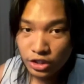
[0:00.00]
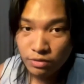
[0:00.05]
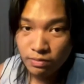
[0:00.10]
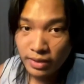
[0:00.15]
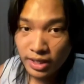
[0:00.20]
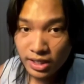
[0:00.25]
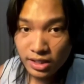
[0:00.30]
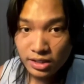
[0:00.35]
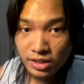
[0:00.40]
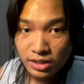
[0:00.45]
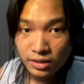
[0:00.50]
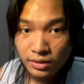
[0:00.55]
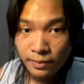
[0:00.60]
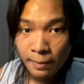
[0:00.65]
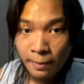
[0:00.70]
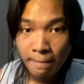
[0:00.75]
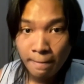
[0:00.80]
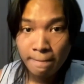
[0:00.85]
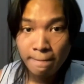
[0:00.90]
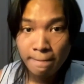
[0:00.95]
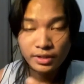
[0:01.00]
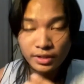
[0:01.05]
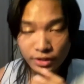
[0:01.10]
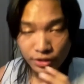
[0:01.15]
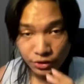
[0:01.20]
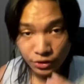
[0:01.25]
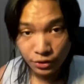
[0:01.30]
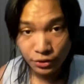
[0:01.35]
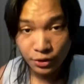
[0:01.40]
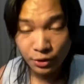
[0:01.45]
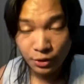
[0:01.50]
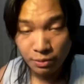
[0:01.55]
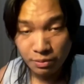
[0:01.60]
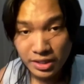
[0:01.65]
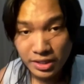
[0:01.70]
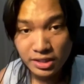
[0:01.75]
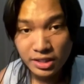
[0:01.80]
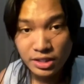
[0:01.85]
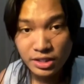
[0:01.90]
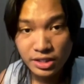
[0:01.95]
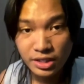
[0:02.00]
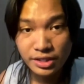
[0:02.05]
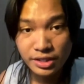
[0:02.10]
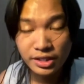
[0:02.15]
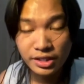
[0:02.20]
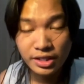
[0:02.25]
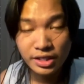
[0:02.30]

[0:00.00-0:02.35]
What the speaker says: base, your Hermes agent